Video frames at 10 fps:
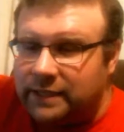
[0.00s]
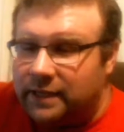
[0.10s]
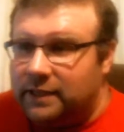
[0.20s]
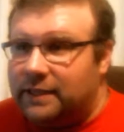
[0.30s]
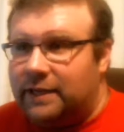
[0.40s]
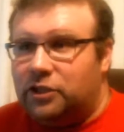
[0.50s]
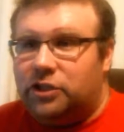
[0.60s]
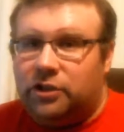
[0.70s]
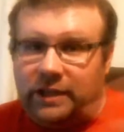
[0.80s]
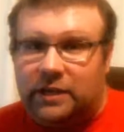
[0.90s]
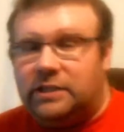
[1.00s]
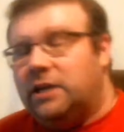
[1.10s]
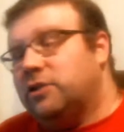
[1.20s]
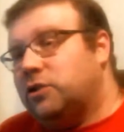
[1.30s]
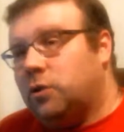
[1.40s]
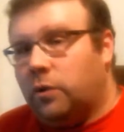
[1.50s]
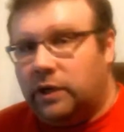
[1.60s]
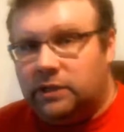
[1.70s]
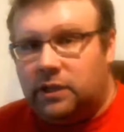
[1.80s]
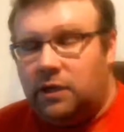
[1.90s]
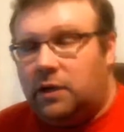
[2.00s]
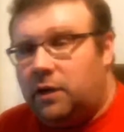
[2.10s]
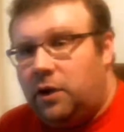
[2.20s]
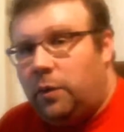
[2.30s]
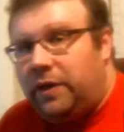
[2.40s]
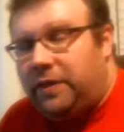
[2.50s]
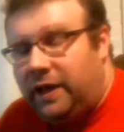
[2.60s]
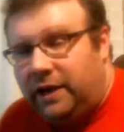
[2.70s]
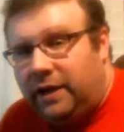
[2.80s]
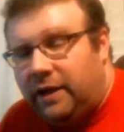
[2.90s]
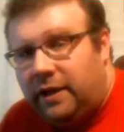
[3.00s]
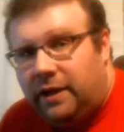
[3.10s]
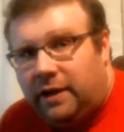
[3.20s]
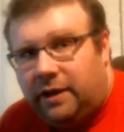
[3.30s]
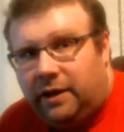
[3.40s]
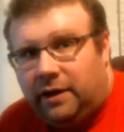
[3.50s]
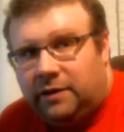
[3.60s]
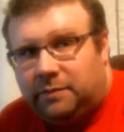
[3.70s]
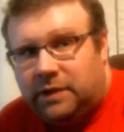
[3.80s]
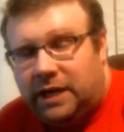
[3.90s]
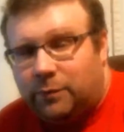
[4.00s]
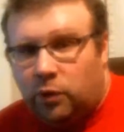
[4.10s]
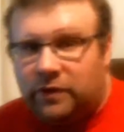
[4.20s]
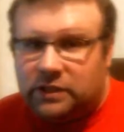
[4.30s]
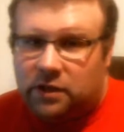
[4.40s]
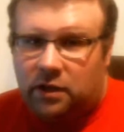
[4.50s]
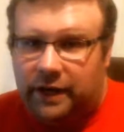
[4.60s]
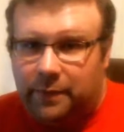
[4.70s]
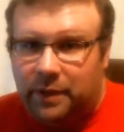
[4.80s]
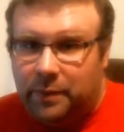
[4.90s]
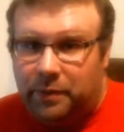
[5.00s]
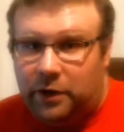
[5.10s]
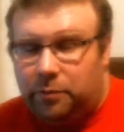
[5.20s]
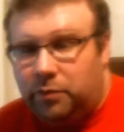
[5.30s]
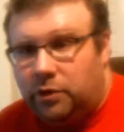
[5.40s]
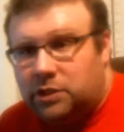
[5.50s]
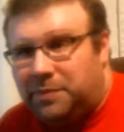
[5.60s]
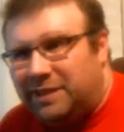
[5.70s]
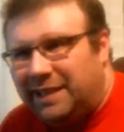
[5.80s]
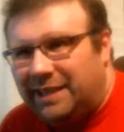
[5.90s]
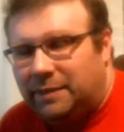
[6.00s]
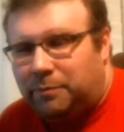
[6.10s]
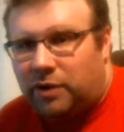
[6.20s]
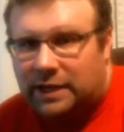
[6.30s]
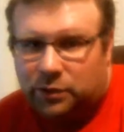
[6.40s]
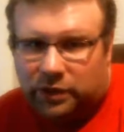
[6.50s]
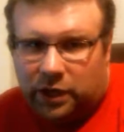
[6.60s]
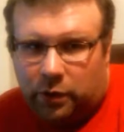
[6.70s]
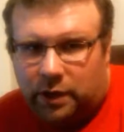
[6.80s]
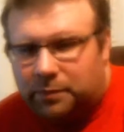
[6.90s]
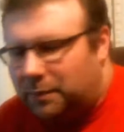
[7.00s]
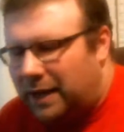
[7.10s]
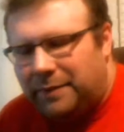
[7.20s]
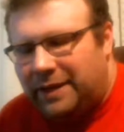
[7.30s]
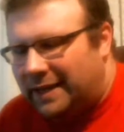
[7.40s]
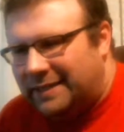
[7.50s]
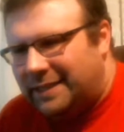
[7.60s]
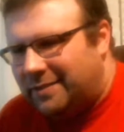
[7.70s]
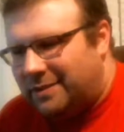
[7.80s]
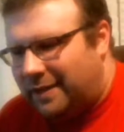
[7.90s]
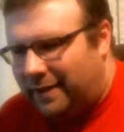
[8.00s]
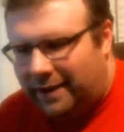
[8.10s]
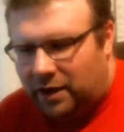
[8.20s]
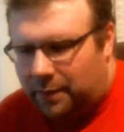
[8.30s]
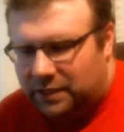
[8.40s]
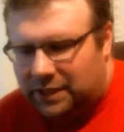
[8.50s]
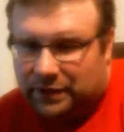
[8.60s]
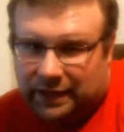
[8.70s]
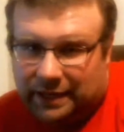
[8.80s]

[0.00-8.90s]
I think that they could tell the stories within kind of more of a consolidated, maybe bigger books, but then the price would go up. I mean, I can understand the economics and everything.